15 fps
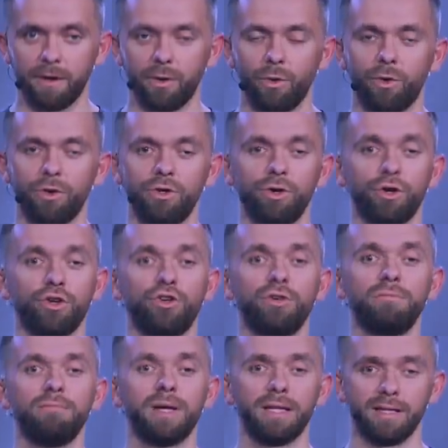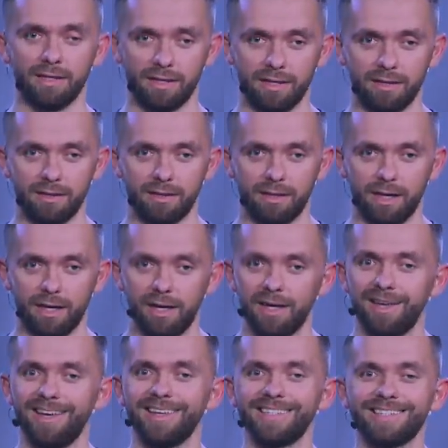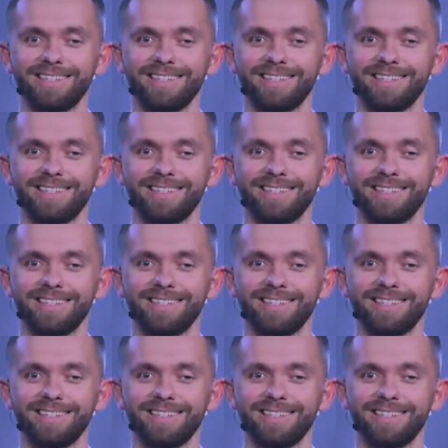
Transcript: or your humility is